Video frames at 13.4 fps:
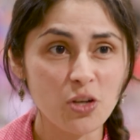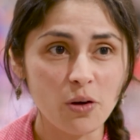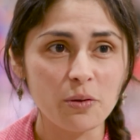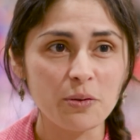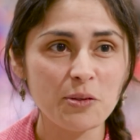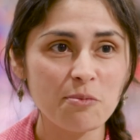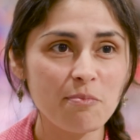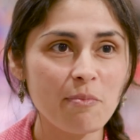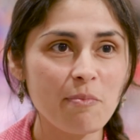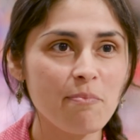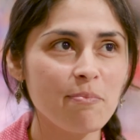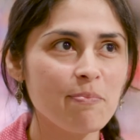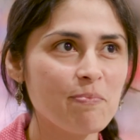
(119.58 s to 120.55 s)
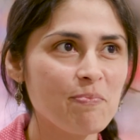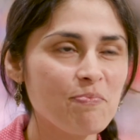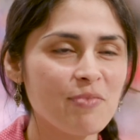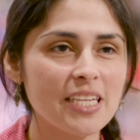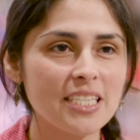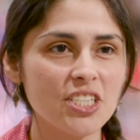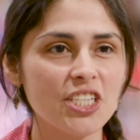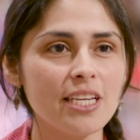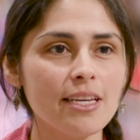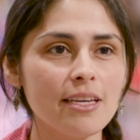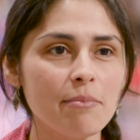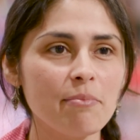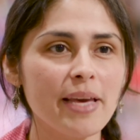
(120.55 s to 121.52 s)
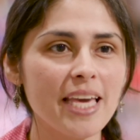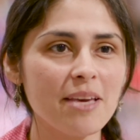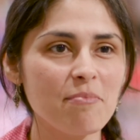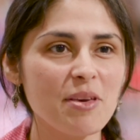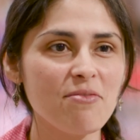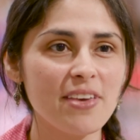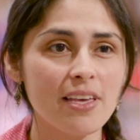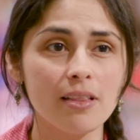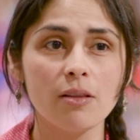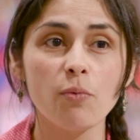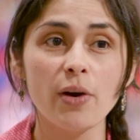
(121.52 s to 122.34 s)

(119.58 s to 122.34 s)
Toos, she made me feel